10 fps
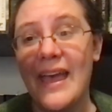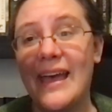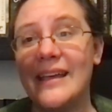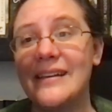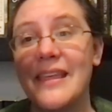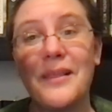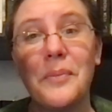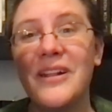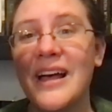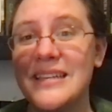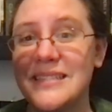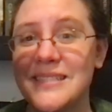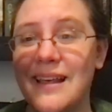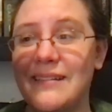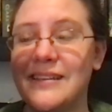And the plot is
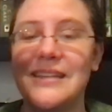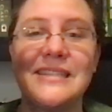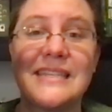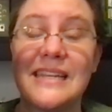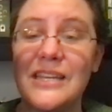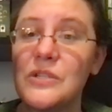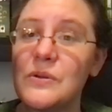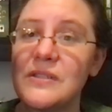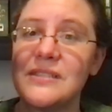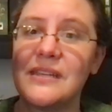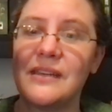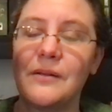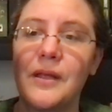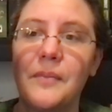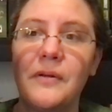solid. It's an interesting
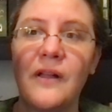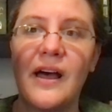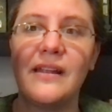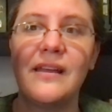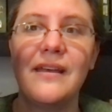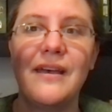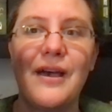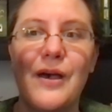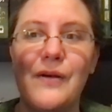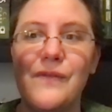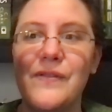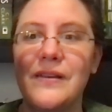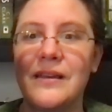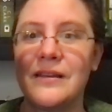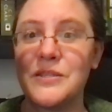plot of
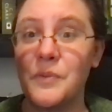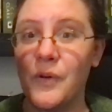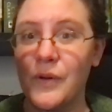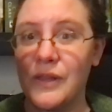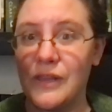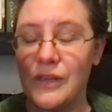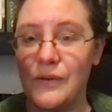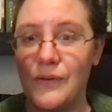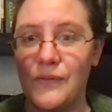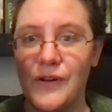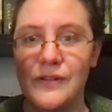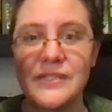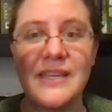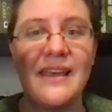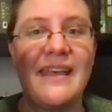exploring the
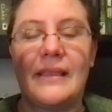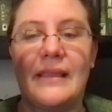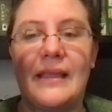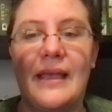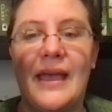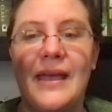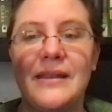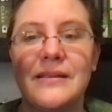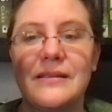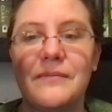universe and